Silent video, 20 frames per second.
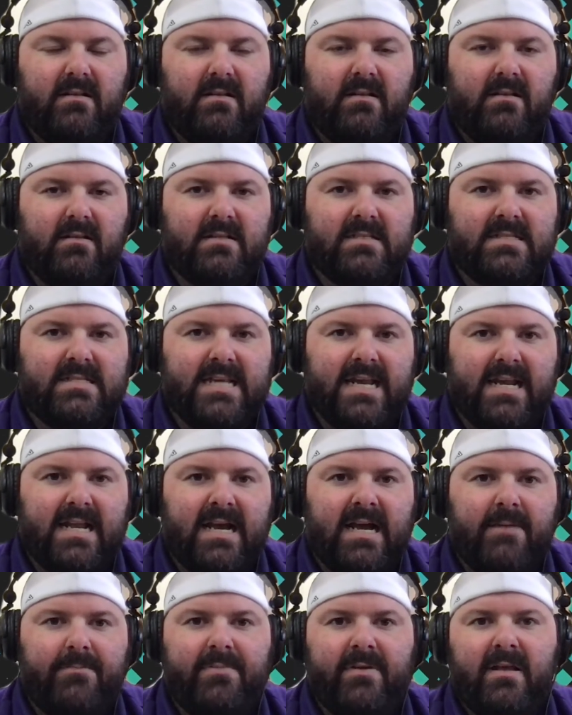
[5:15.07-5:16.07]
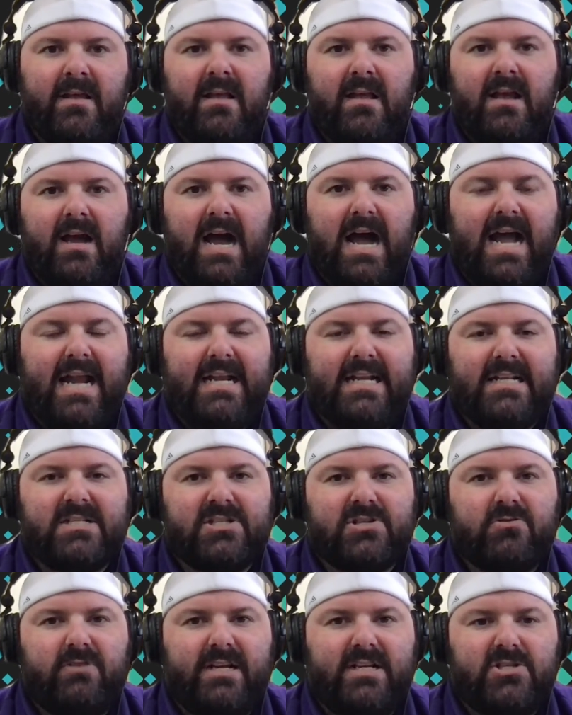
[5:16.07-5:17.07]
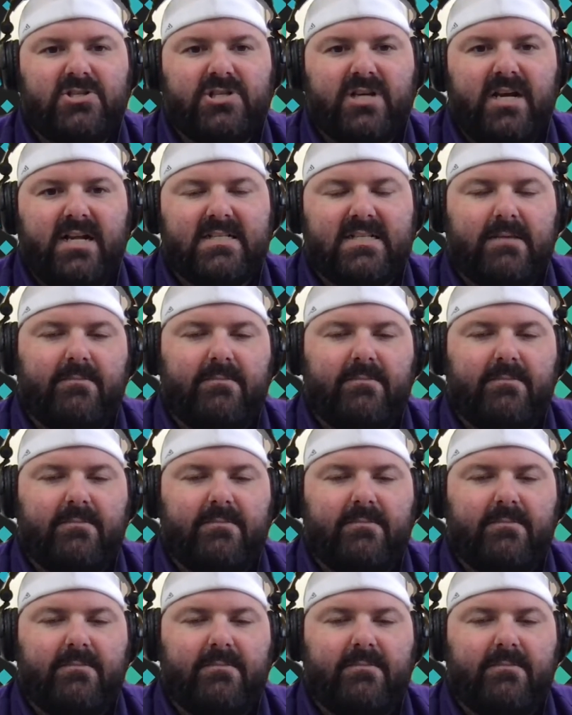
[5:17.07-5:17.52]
set up. I did screenshots.